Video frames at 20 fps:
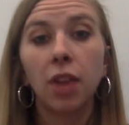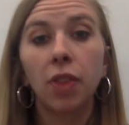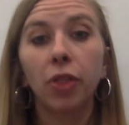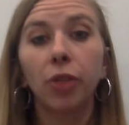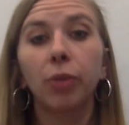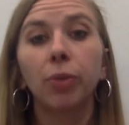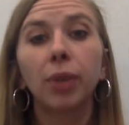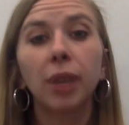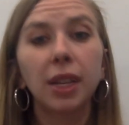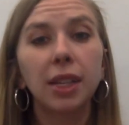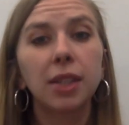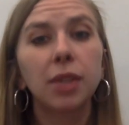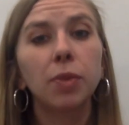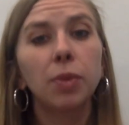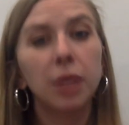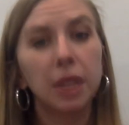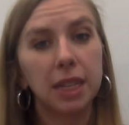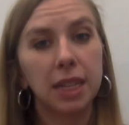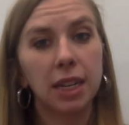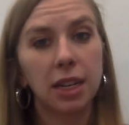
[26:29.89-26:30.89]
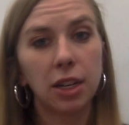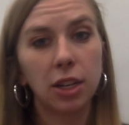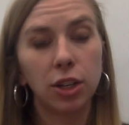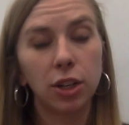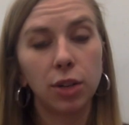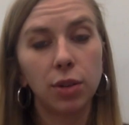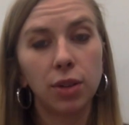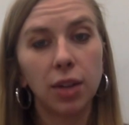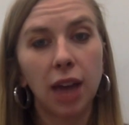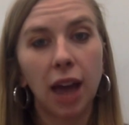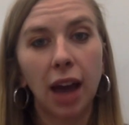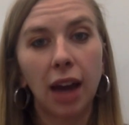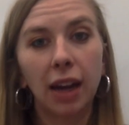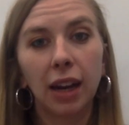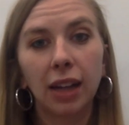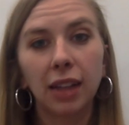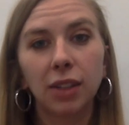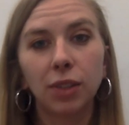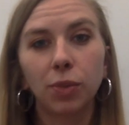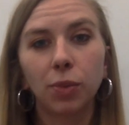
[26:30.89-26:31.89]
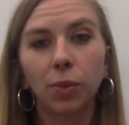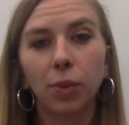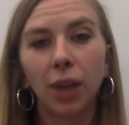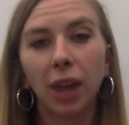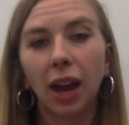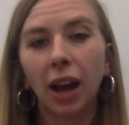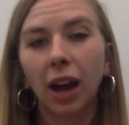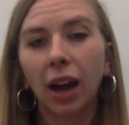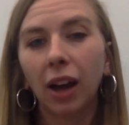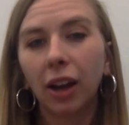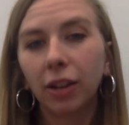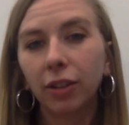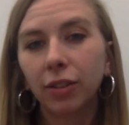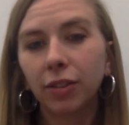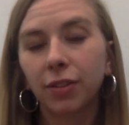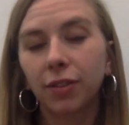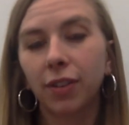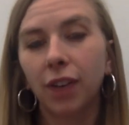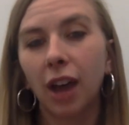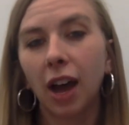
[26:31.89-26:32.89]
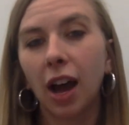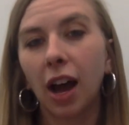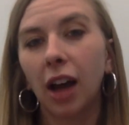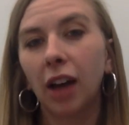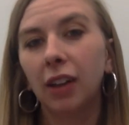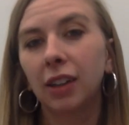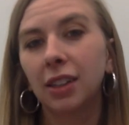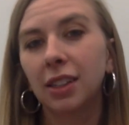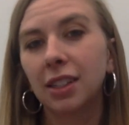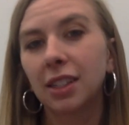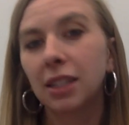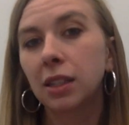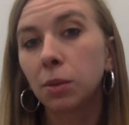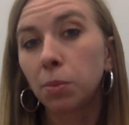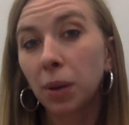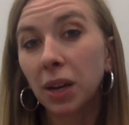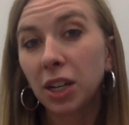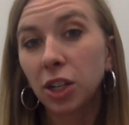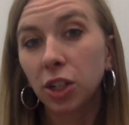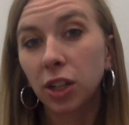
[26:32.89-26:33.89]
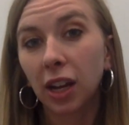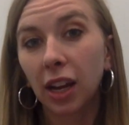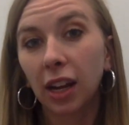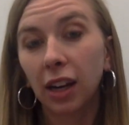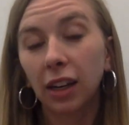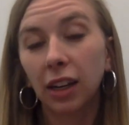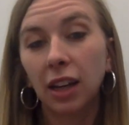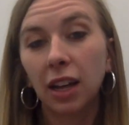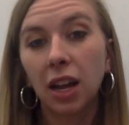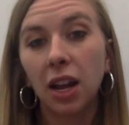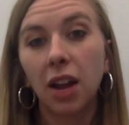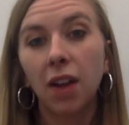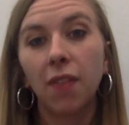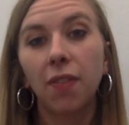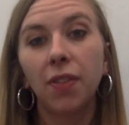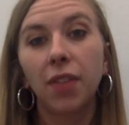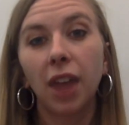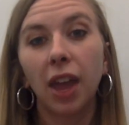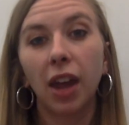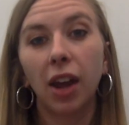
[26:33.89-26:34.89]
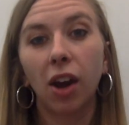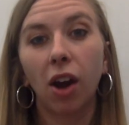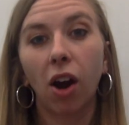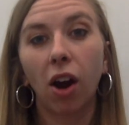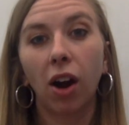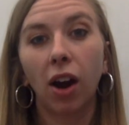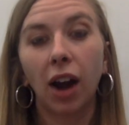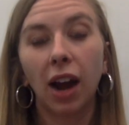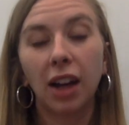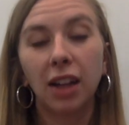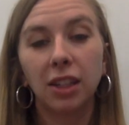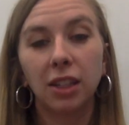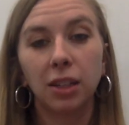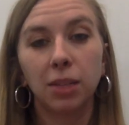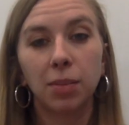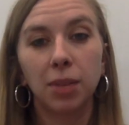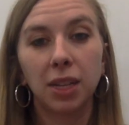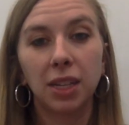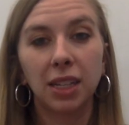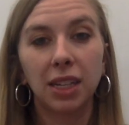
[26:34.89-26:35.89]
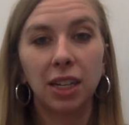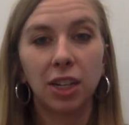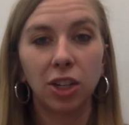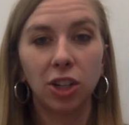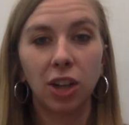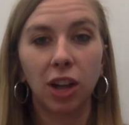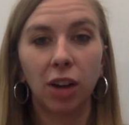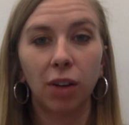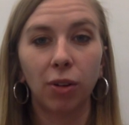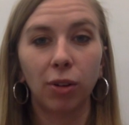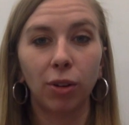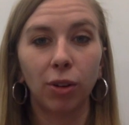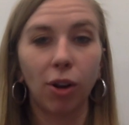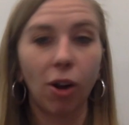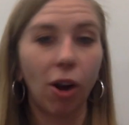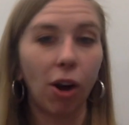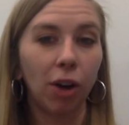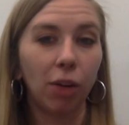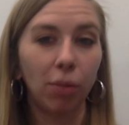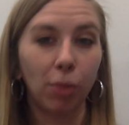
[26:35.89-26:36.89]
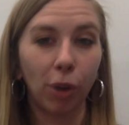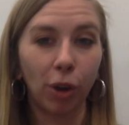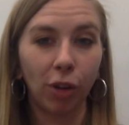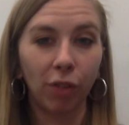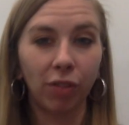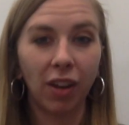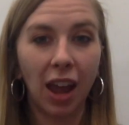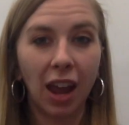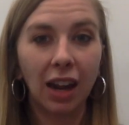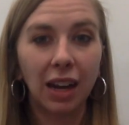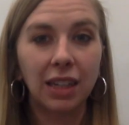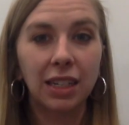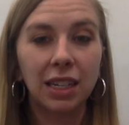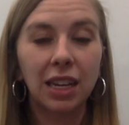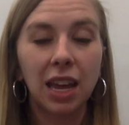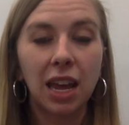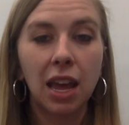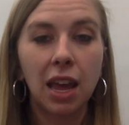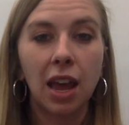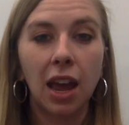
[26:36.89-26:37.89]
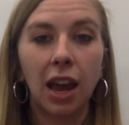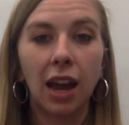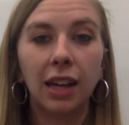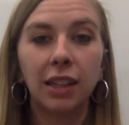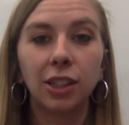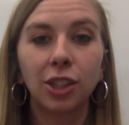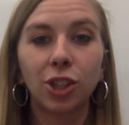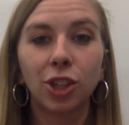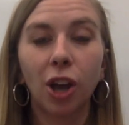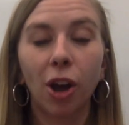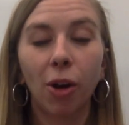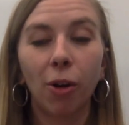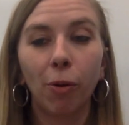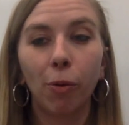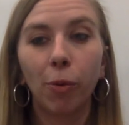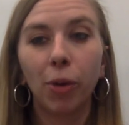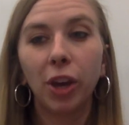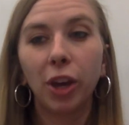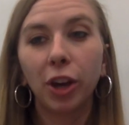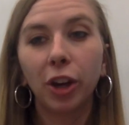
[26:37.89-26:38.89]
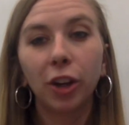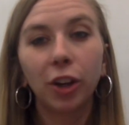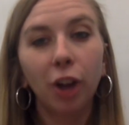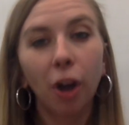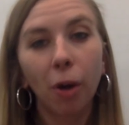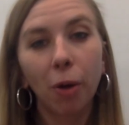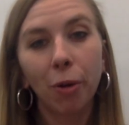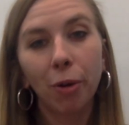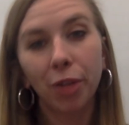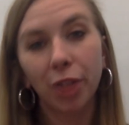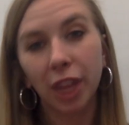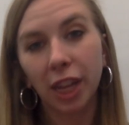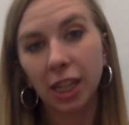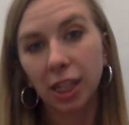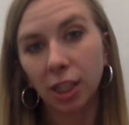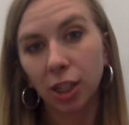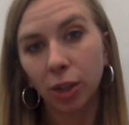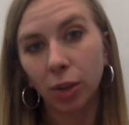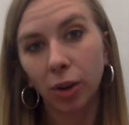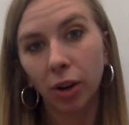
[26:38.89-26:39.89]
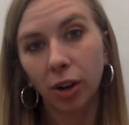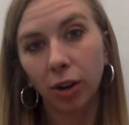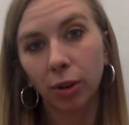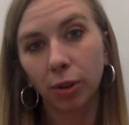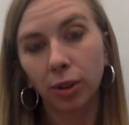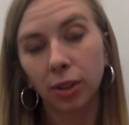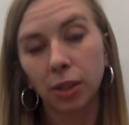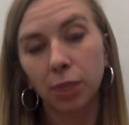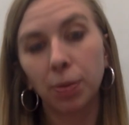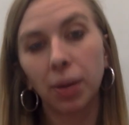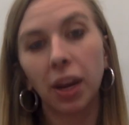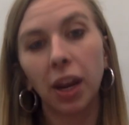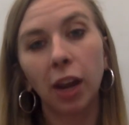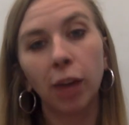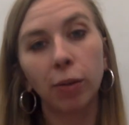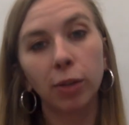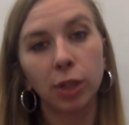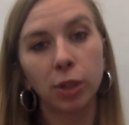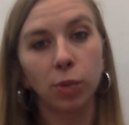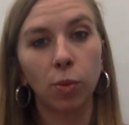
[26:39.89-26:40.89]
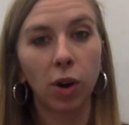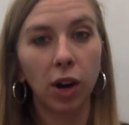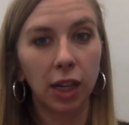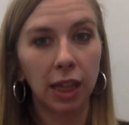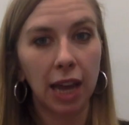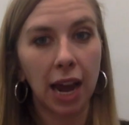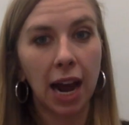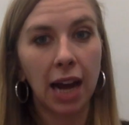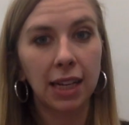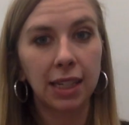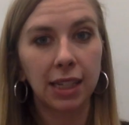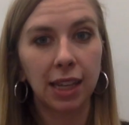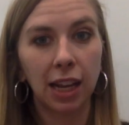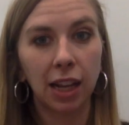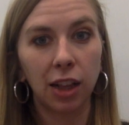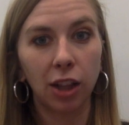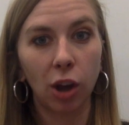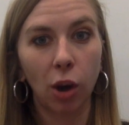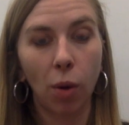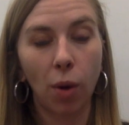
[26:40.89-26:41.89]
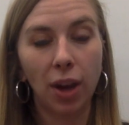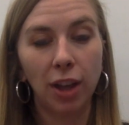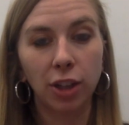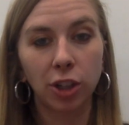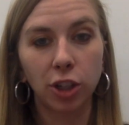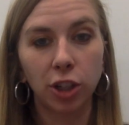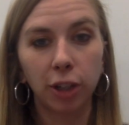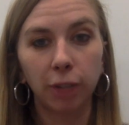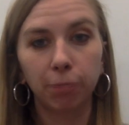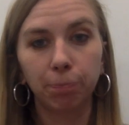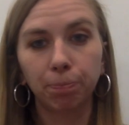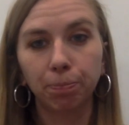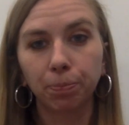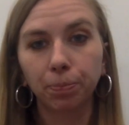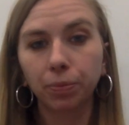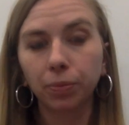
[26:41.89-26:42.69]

The reason we didn't do that is we have a suspicion that our estimates in general aren't perfect. And so we could go with historicals, but it was worth asking the question,